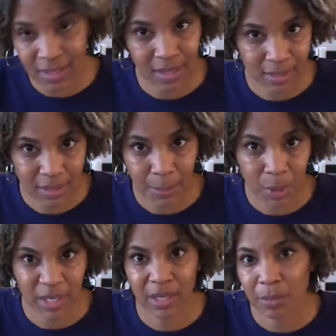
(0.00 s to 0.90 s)
the things that I'm
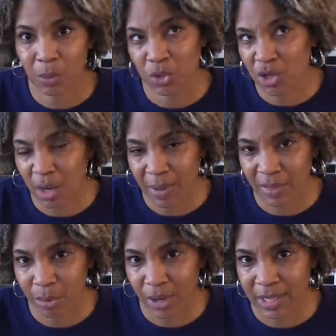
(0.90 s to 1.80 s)
going to keep, and we'll talk about
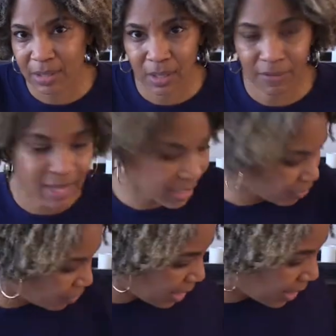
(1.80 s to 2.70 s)
the pricing if that's
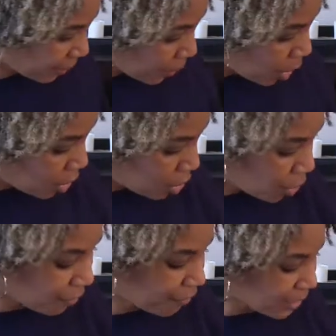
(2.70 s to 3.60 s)
fine. So
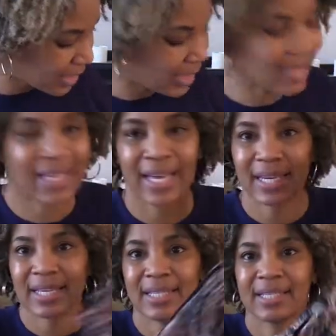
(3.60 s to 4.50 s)
the first thing
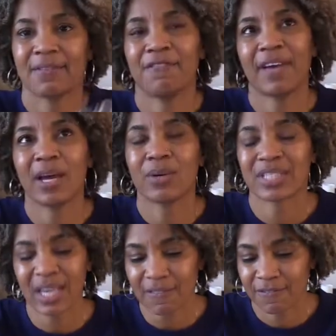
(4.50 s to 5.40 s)
that is a fail is
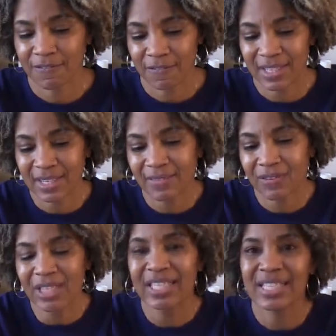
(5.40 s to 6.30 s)
it
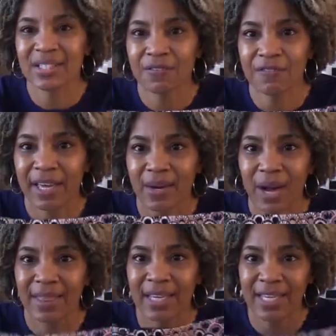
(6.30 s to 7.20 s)
really isn't a fail.
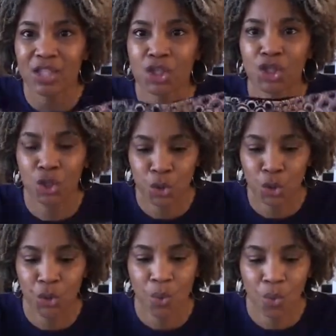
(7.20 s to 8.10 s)
I think it's
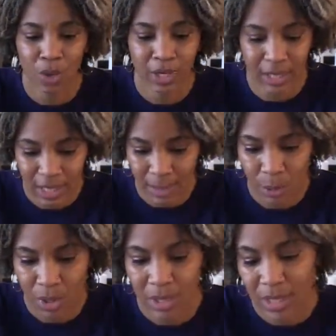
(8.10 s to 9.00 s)
cuter on
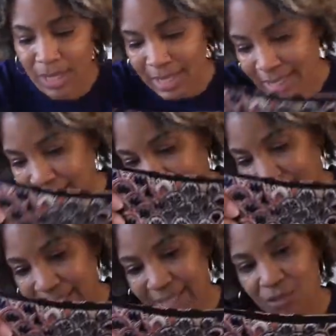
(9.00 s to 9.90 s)
camera than it
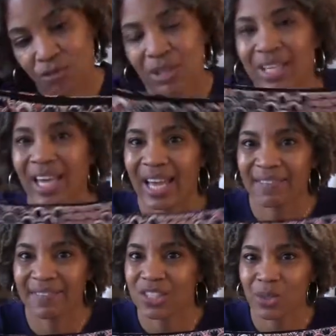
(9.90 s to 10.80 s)
is in real life,
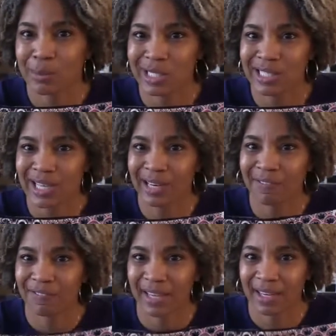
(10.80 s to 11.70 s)
and so I'm just not a
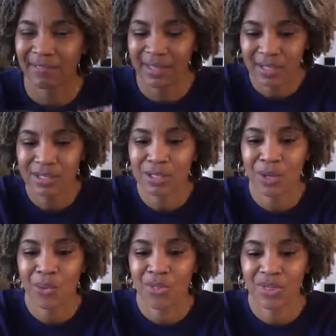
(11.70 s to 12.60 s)
fan of it.
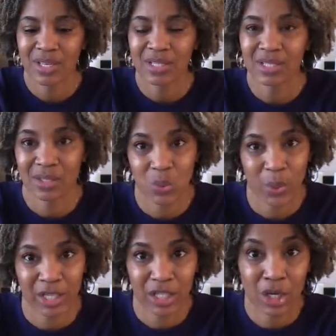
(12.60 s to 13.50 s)
So this is
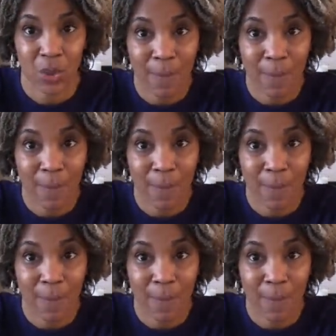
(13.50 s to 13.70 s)
going to go